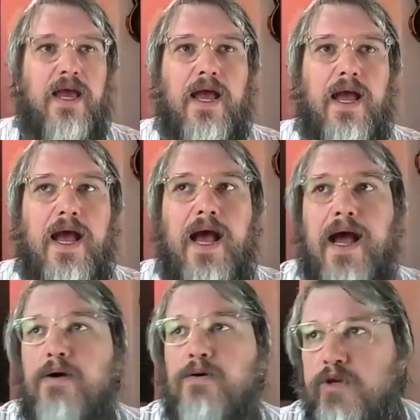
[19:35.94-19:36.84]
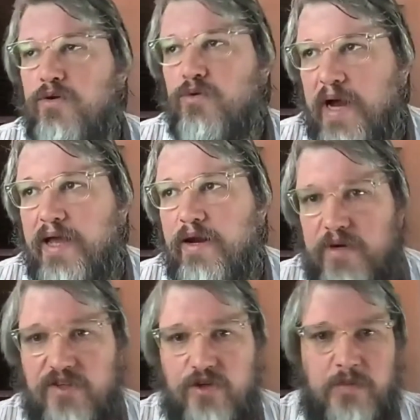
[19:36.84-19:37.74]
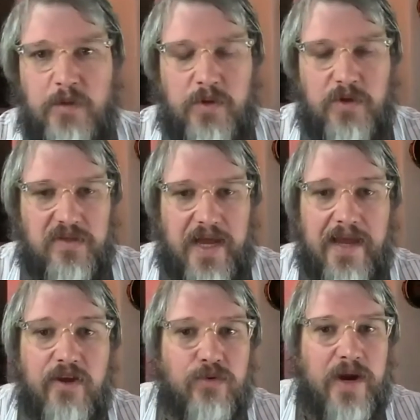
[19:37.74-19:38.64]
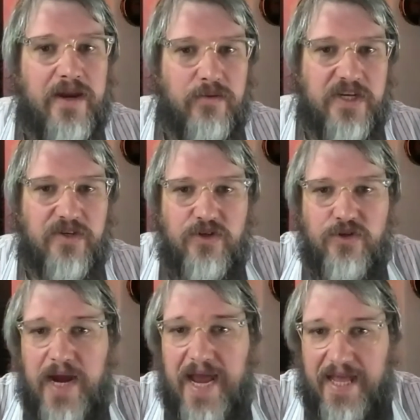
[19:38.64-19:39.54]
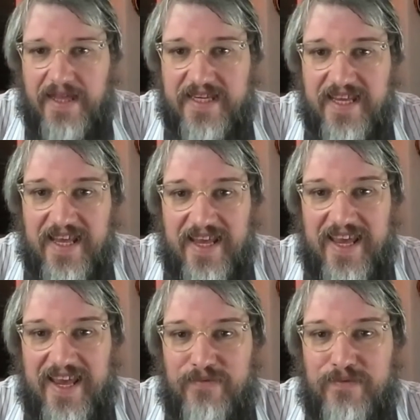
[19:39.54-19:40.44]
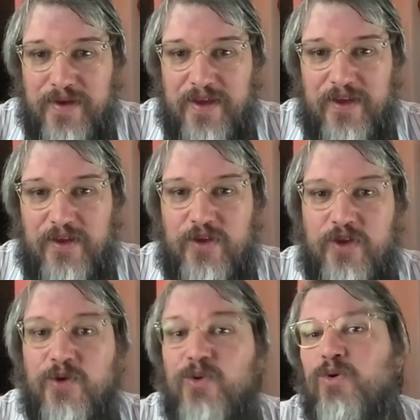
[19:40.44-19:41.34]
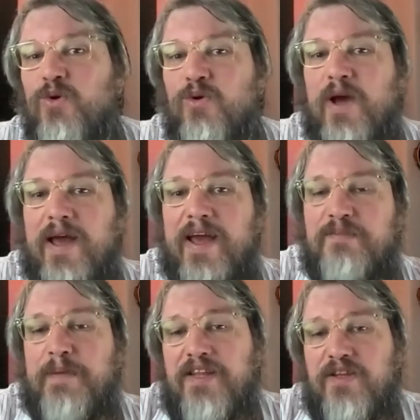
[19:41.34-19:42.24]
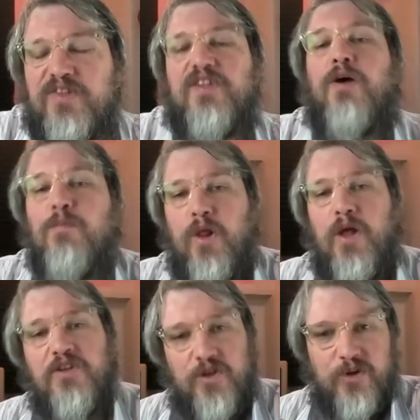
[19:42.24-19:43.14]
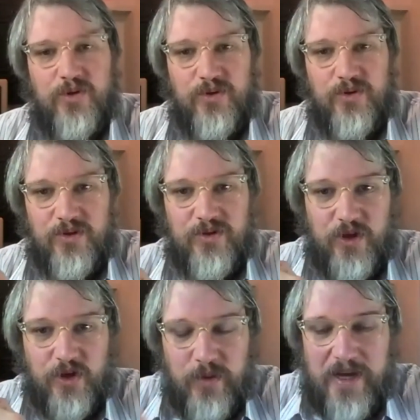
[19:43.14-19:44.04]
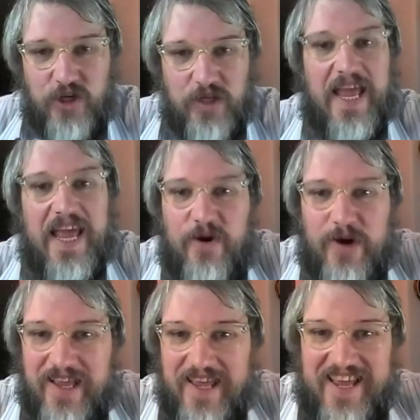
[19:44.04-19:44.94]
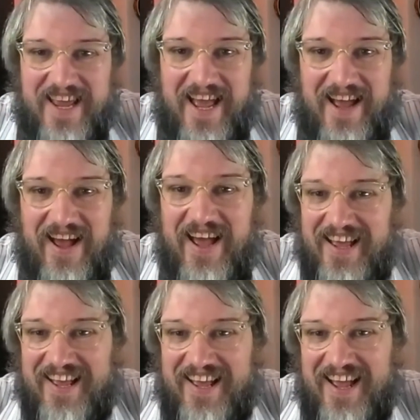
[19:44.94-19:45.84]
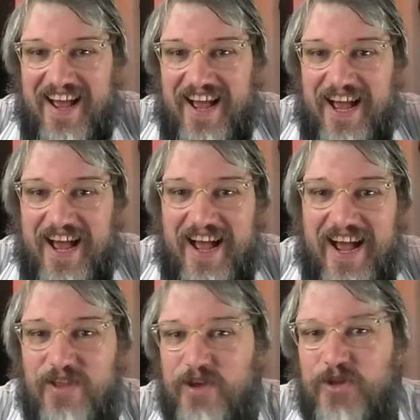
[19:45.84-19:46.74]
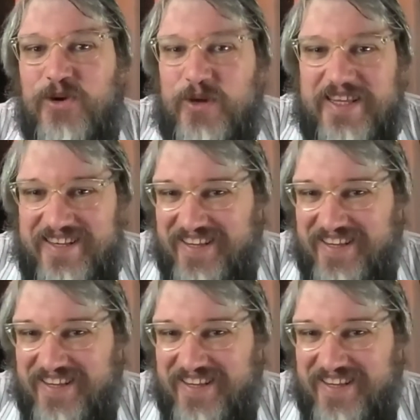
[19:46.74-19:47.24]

How do you write a research proposal? How do you write a research grant if you expect to stumble onto the question later? How do you do it?